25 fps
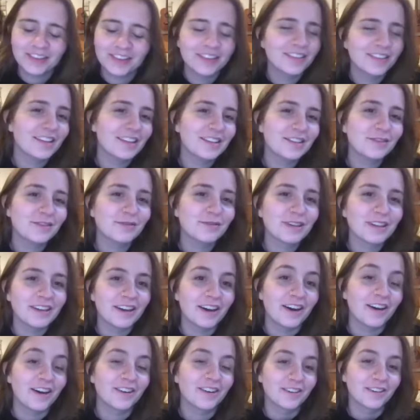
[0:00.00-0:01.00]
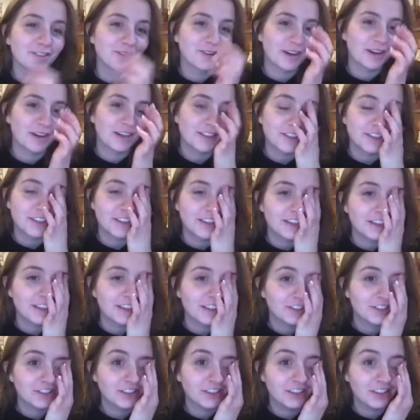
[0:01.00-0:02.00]
that's a really hard question,
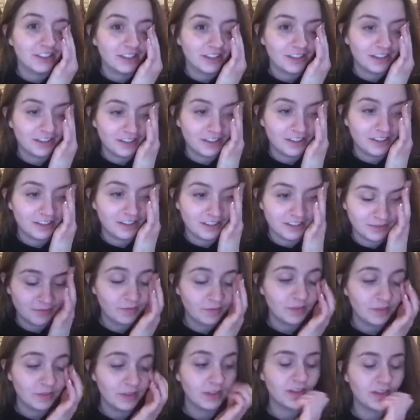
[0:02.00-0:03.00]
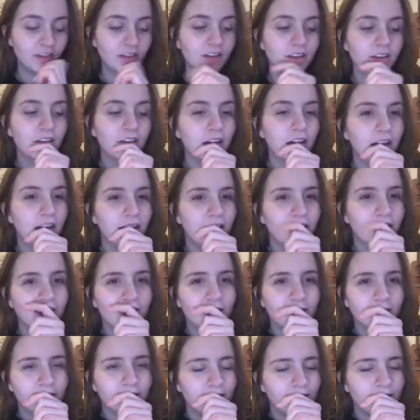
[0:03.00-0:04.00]
actually. I
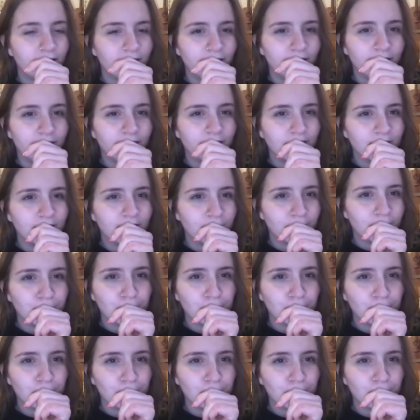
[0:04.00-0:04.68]
think